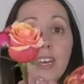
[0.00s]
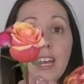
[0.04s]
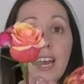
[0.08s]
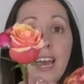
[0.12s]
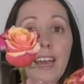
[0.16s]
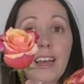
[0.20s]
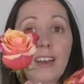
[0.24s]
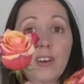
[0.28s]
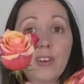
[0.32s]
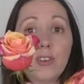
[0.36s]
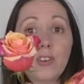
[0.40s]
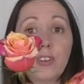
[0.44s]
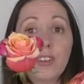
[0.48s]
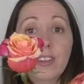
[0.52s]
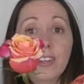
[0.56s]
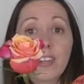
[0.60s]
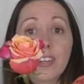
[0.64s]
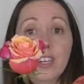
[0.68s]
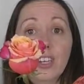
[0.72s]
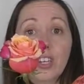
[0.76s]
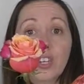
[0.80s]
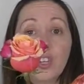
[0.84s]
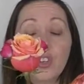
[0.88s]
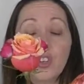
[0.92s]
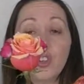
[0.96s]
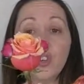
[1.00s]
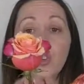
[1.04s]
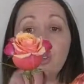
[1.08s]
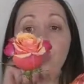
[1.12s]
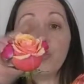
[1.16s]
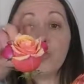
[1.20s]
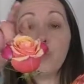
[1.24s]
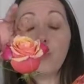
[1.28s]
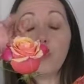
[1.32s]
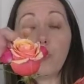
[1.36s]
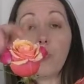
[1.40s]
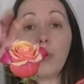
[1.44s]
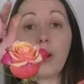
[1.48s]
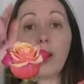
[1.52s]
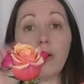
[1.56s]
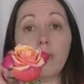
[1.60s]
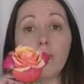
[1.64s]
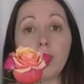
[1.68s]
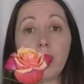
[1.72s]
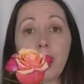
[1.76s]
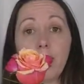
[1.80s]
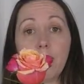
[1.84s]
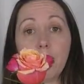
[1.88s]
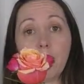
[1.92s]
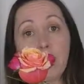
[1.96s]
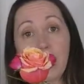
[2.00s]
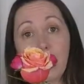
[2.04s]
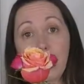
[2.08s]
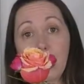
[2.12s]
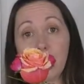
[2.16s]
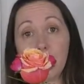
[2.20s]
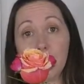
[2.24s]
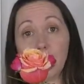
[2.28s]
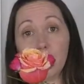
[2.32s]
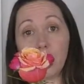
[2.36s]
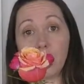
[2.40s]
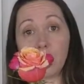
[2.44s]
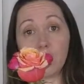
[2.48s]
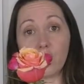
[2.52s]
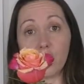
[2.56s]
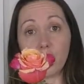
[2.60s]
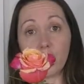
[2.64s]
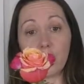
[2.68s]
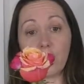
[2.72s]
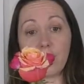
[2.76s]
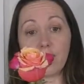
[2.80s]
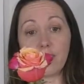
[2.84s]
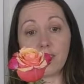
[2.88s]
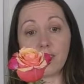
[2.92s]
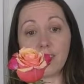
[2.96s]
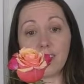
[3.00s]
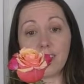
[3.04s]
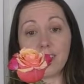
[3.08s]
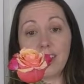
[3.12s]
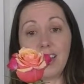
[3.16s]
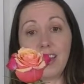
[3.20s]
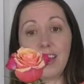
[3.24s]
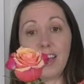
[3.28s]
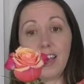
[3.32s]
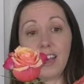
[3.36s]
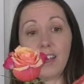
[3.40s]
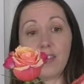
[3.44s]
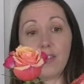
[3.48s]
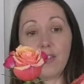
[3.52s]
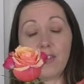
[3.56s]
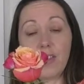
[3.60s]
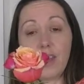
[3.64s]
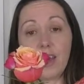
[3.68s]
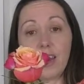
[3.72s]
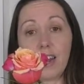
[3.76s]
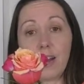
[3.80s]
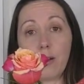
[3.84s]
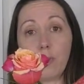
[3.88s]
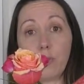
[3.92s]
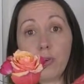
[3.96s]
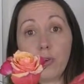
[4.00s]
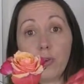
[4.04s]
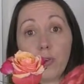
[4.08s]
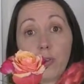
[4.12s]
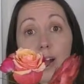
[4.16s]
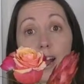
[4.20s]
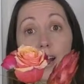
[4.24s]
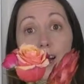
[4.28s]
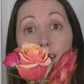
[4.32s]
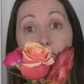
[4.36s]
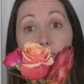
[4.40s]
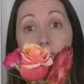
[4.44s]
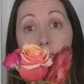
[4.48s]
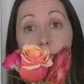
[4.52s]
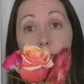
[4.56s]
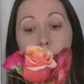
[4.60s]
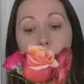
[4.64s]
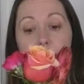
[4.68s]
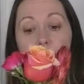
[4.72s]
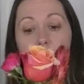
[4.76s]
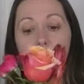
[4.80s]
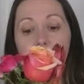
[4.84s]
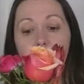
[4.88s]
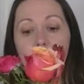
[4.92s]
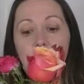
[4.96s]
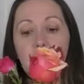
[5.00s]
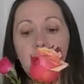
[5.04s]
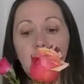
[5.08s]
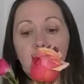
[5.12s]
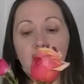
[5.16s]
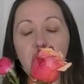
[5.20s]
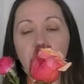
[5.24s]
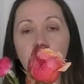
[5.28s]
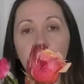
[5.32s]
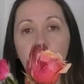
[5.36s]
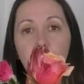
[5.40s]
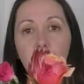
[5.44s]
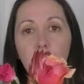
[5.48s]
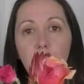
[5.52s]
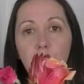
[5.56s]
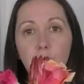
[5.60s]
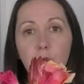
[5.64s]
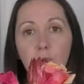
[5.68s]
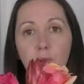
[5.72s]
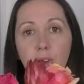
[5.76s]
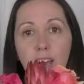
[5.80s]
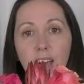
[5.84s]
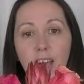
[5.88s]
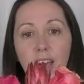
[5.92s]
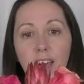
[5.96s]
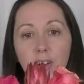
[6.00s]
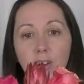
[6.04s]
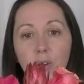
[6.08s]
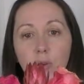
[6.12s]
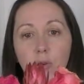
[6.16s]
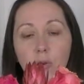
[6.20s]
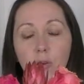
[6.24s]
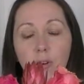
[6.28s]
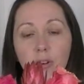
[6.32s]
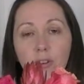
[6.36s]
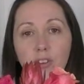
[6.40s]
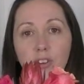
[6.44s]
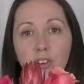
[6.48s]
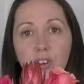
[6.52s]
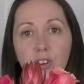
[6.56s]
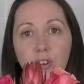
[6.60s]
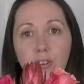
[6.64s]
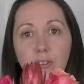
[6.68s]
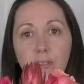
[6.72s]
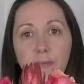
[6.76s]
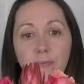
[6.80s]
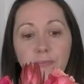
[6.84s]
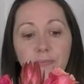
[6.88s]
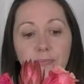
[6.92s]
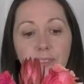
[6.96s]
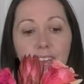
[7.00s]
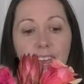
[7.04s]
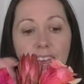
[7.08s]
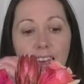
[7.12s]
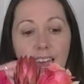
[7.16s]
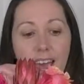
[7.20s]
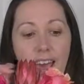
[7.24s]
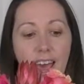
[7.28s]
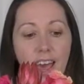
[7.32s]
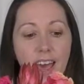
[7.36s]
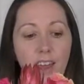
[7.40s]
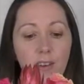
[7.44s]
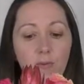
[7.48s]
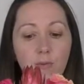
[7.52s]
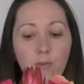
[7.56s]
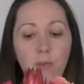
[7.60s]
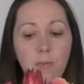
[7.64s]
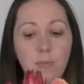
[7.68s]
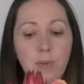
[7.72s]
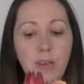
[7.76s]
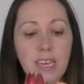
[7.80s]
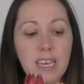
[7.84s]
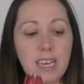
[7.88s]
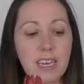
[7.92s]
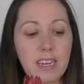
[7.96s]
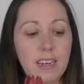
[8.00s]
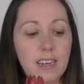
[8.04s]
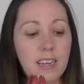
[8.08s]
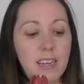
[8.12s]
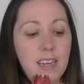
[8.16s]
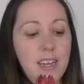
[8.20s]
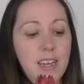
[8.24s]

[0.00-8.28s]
angle to where my main cluster is. Then I will grasp, turn the bouquet a quarter turn, and repeat.